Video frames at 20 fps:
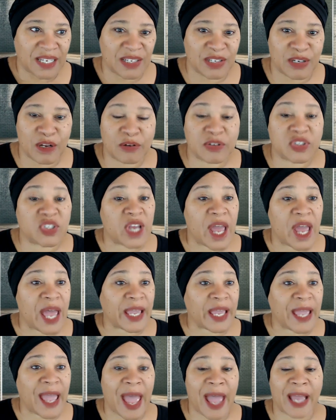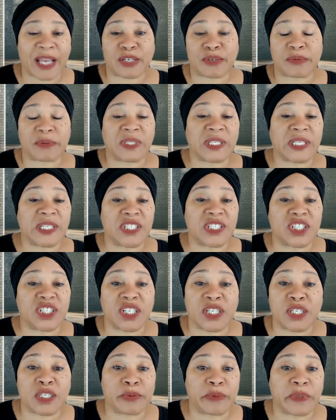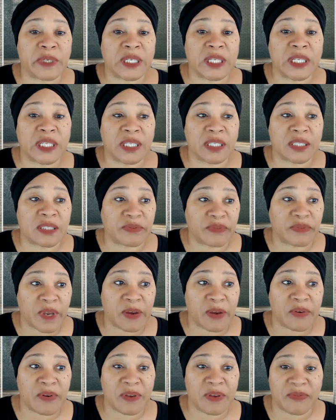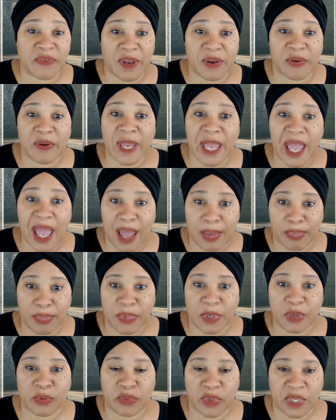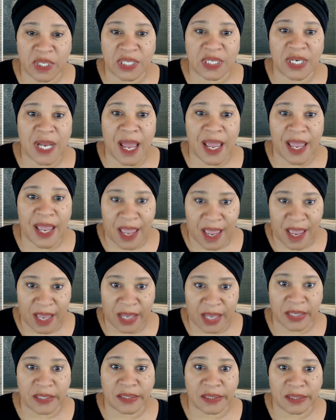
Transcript: You know, Jack actually genuinely looks very, very happy with Diane.